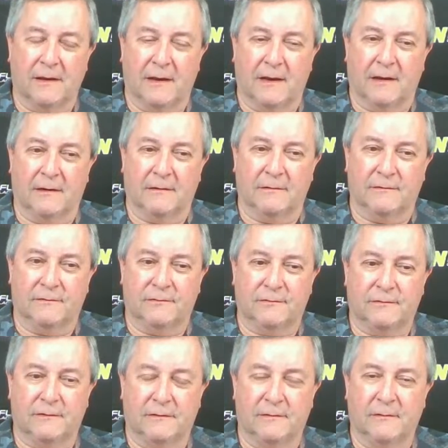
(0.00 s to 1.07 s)
I
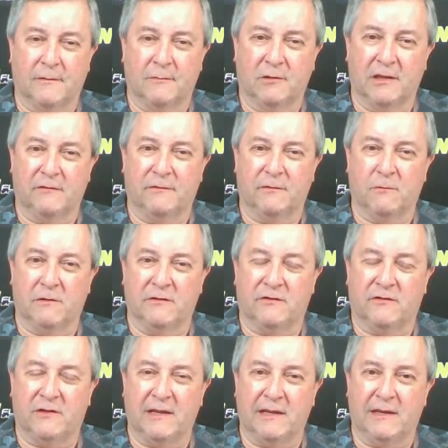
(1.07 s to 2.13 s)
believe it
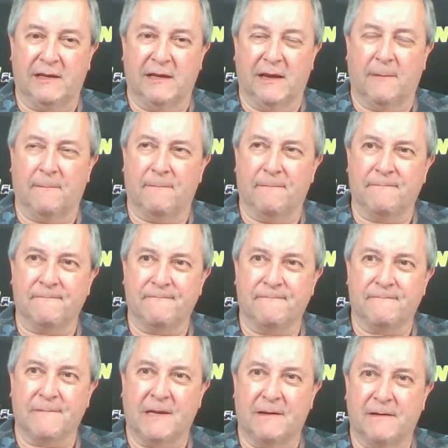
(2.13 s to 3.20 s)
was it
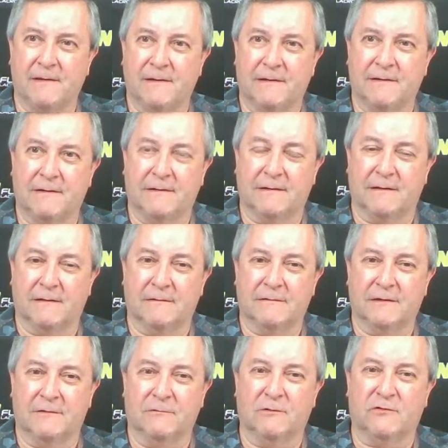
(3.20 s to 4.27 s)

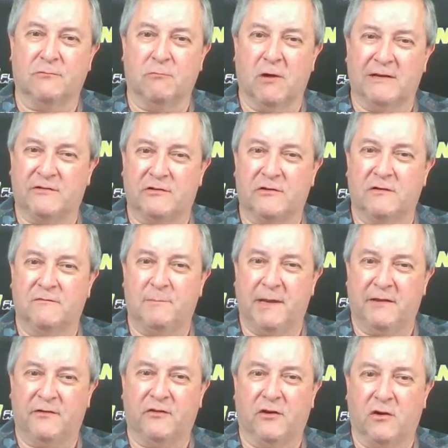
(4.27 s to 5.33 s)
was west of
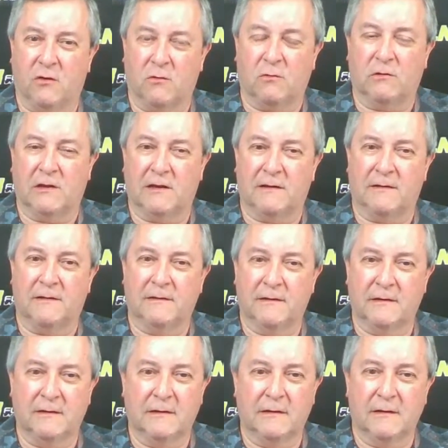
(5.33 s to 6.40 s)
Pensacola.
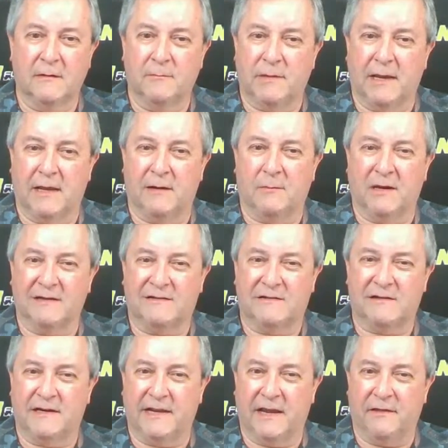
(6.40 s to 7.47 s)
Panama
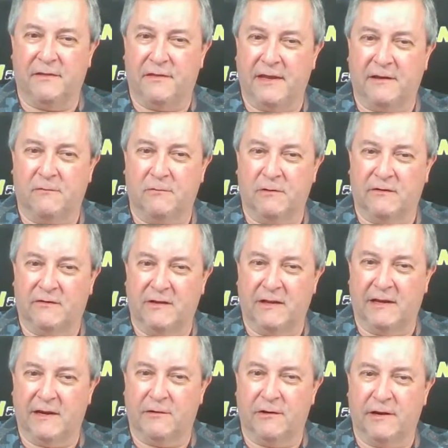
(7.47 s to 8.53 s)
City, I think, was
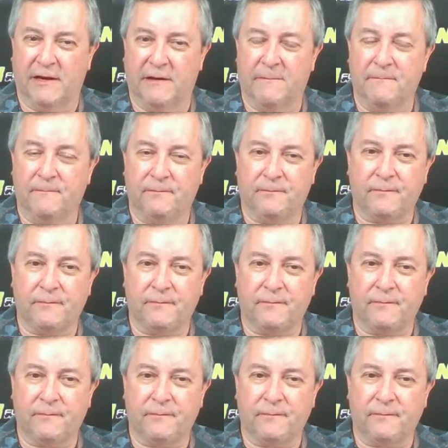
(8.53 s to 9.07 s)
the area.